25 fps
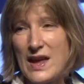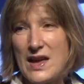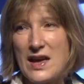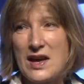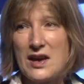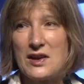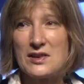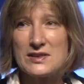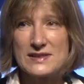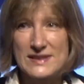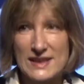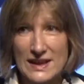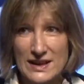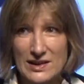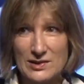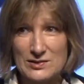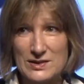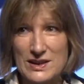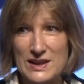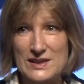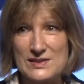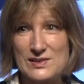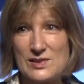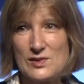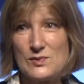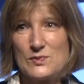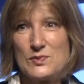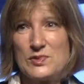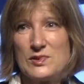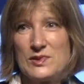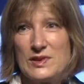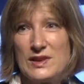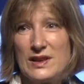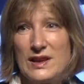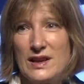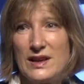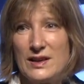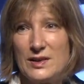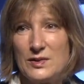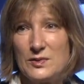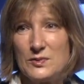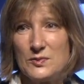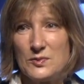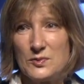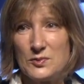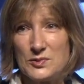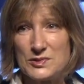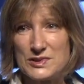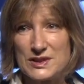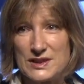A second example I
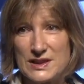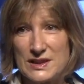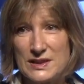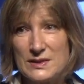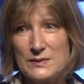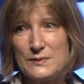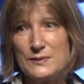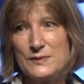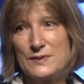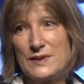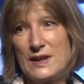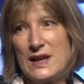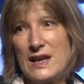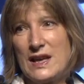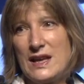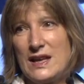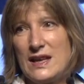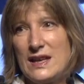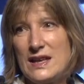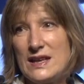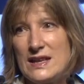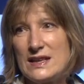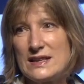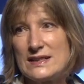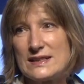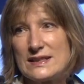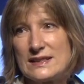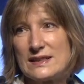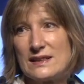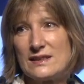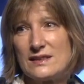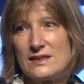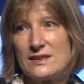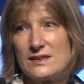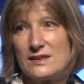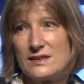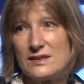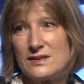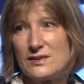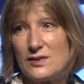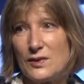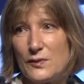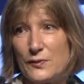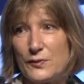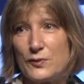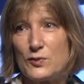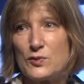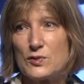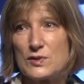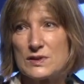would give is,
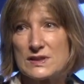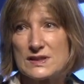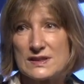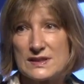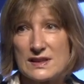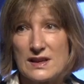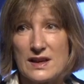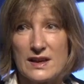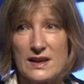of course,